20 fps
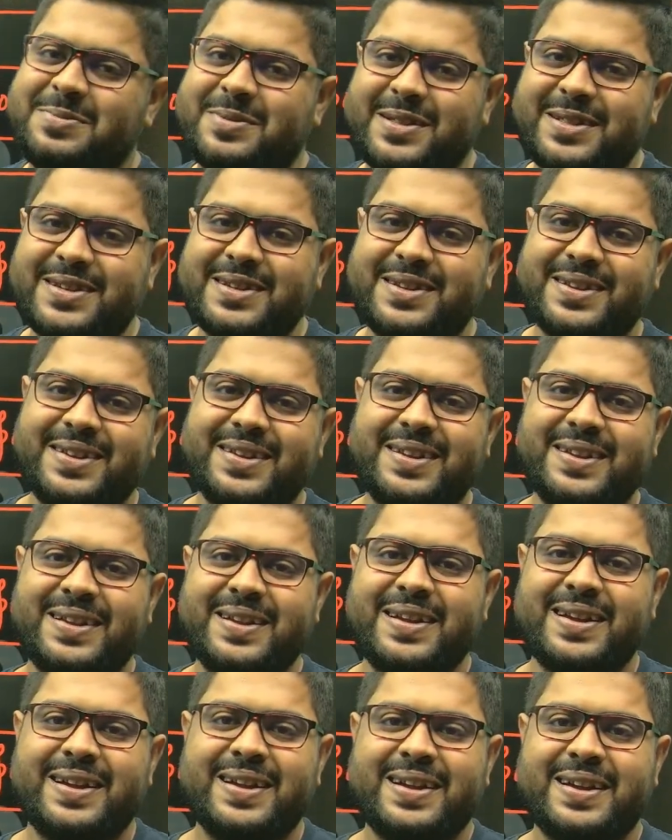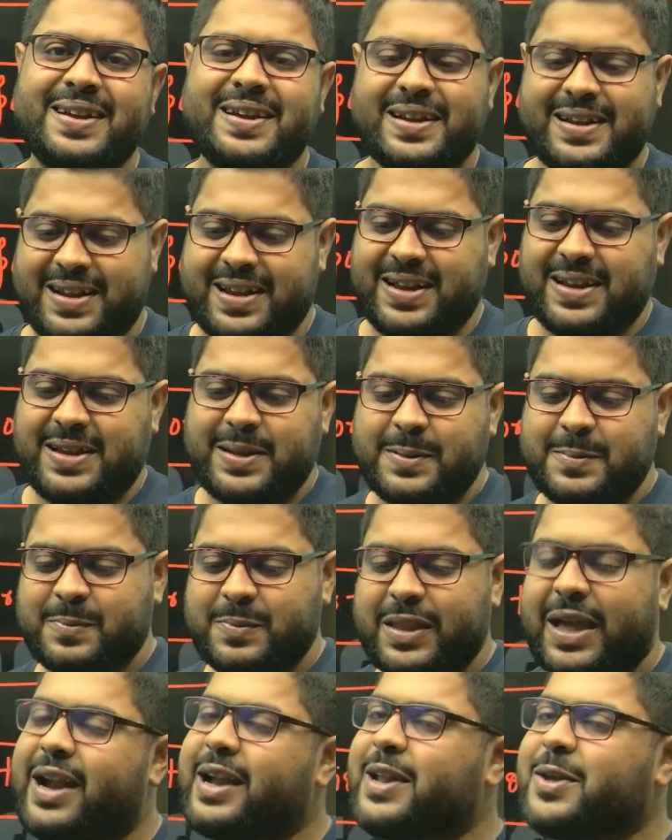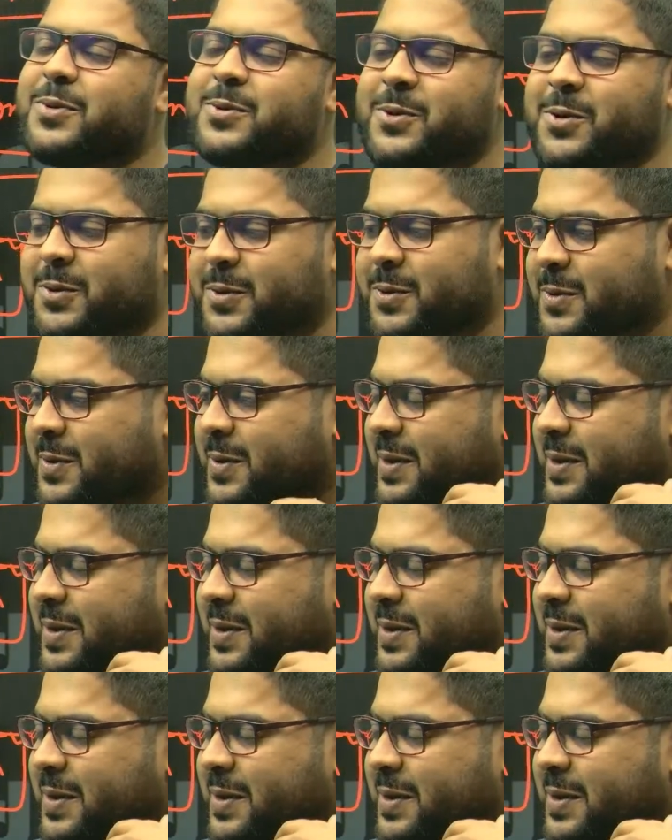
brother. Right? And you know